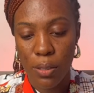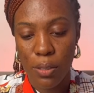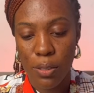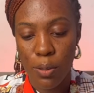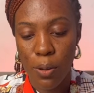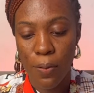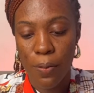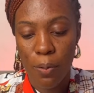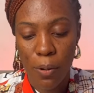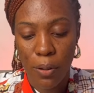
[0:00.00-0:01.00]
So
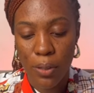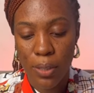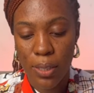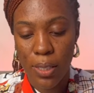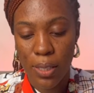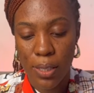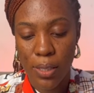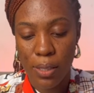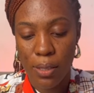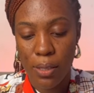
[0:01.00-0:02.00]
if you want
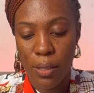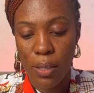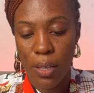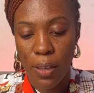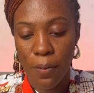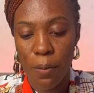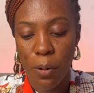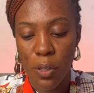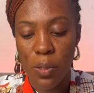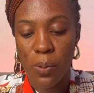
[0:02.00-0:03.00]
this, If you
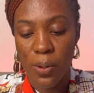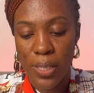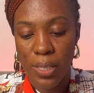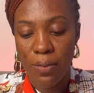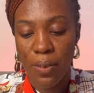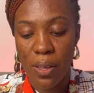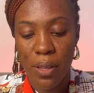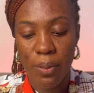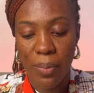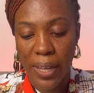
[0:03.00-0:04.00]
want to be
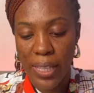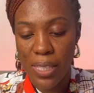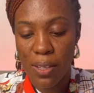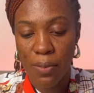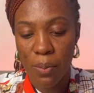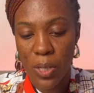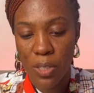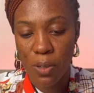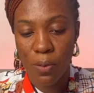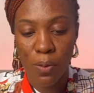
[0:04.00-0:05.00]
receiving marketing
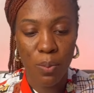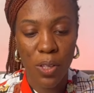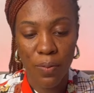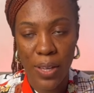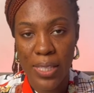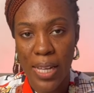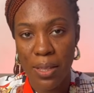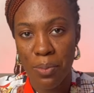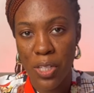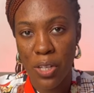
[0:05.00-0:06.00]
information from the University
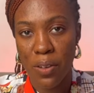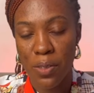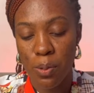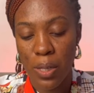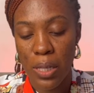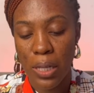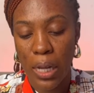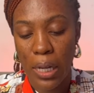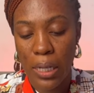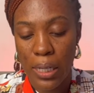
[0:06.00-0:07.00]
Admission of Sweden, you
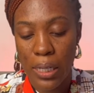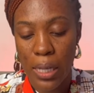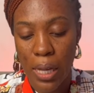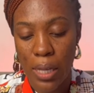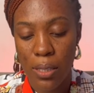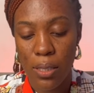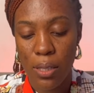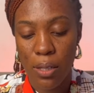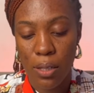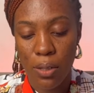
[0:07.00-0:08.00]
can click yes
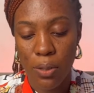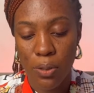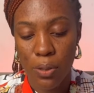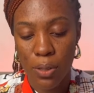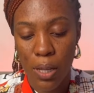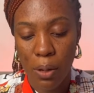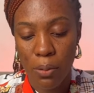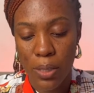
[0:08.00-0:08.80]
or no. So I will